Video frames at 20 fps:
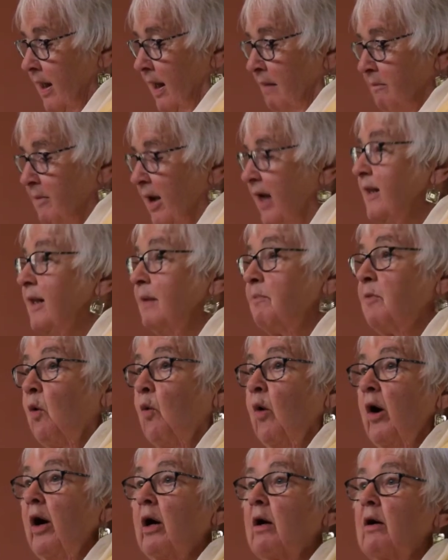Made them
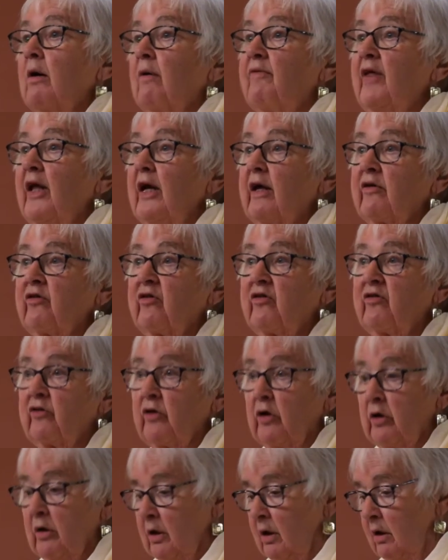aware of the
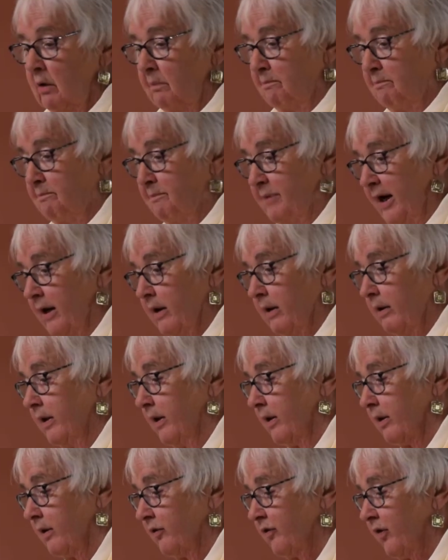external
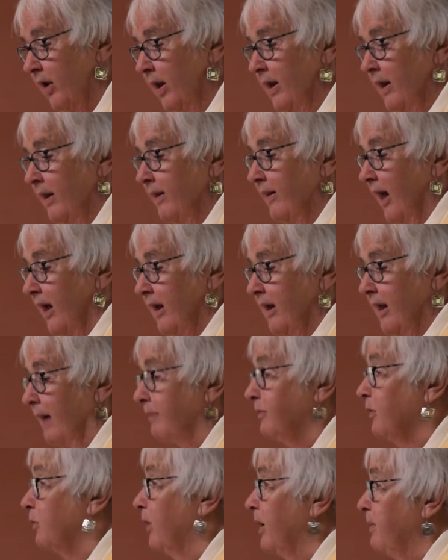barriers that
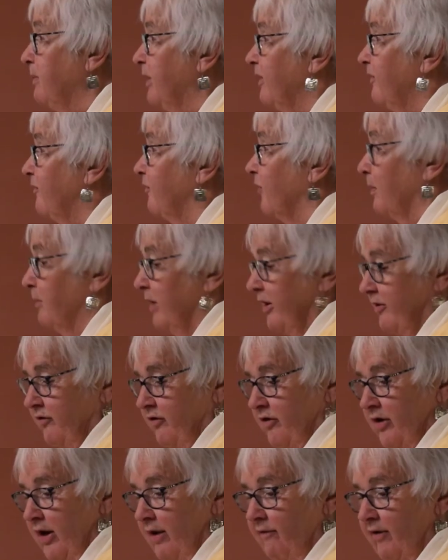kept women from
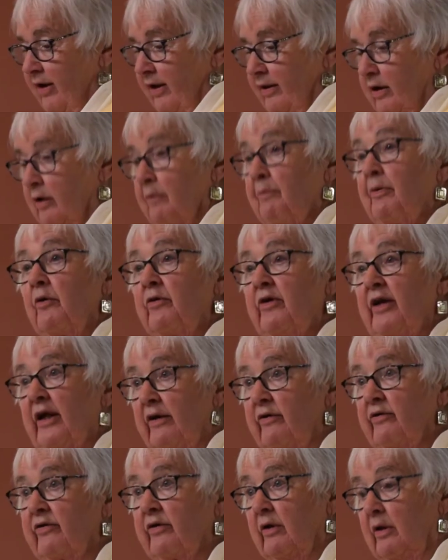achieving their
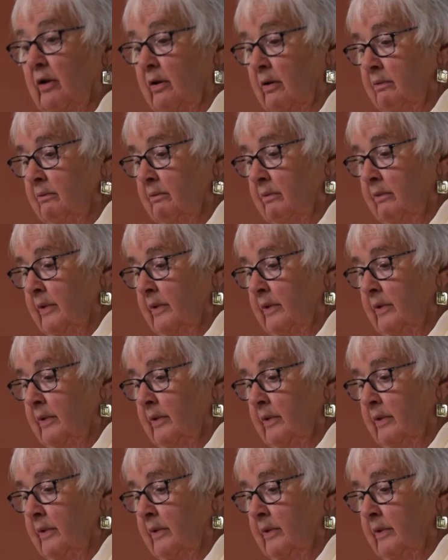potential